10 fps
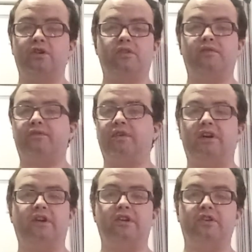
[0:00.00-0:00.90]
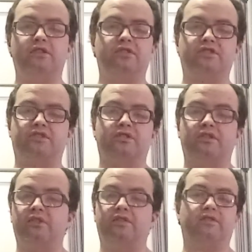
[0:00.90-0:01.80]
You've got a house,
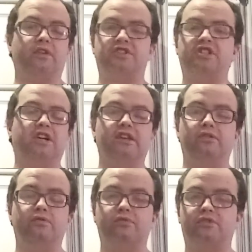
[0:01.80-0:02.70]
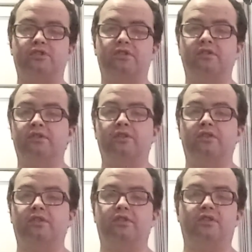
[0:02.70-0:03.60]
you've got a child,
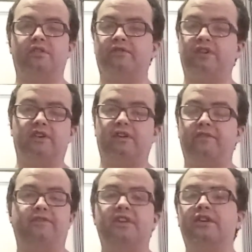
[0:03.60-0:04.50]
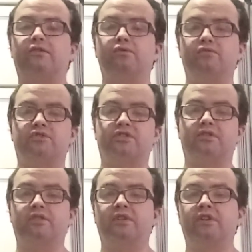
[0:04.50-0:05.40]
you've got vehicles,
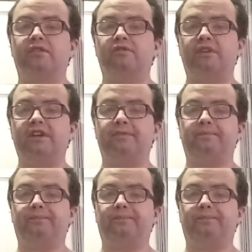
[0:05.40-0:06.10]
right?